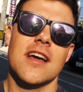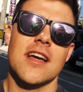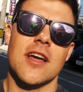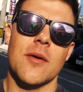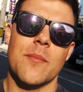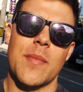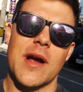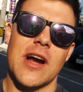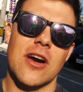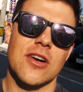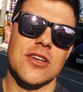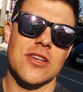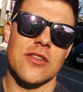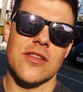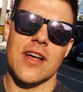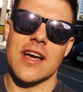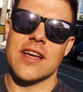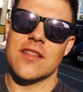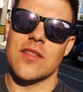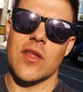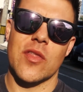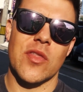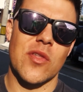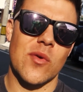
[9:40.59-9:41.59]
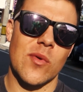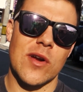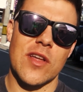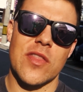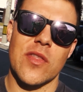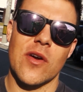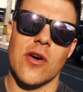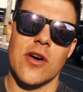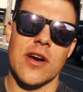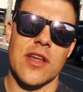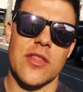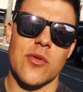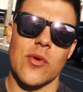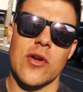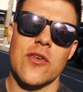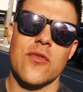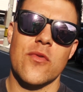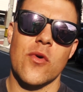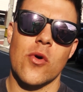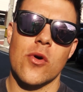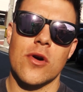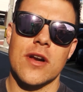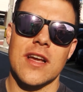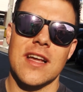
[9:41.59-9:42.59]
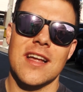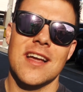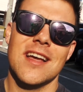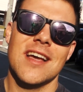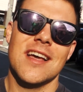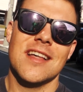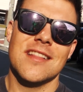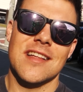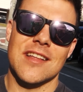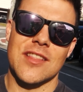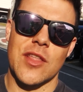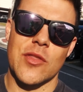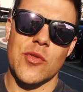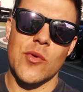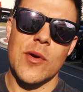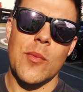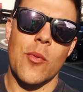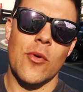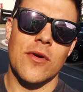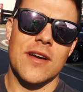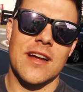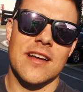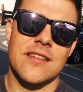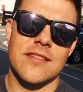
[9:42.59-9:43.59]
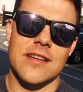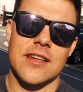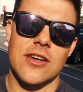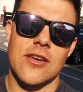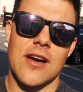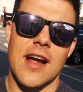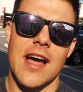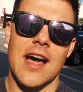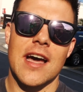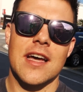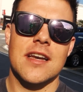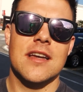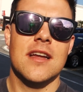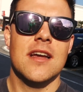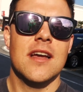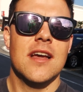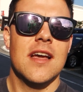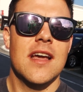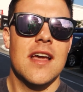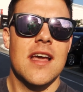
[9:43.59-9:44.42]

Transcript: compared to like the 330, 340 that the 3.8 liter had.